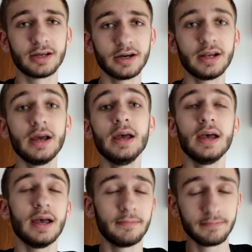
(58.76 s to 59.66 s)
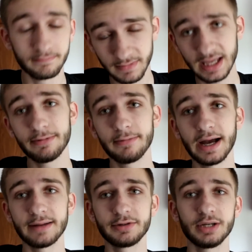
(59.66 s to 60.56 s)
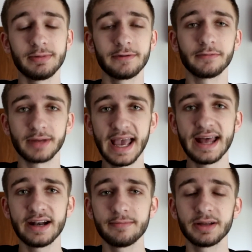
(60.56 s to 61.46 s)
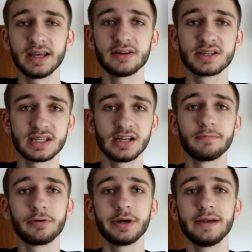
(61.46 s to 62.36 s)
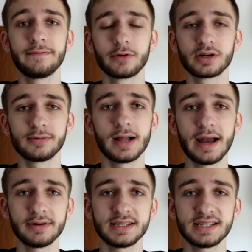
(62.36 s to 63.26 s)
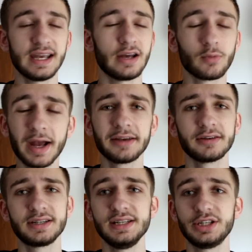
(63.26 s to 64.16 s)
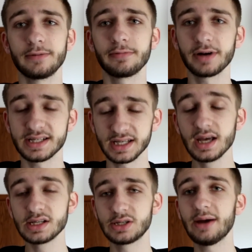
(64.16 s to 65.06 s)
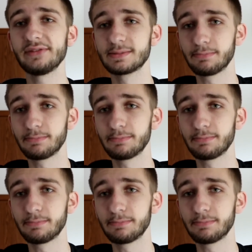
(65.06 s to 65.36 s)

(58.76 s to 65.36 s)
could. Keep in mind I'm shipping from Canada, but they are still pretty affordable, I would say, a regular t-shirt price. So you have this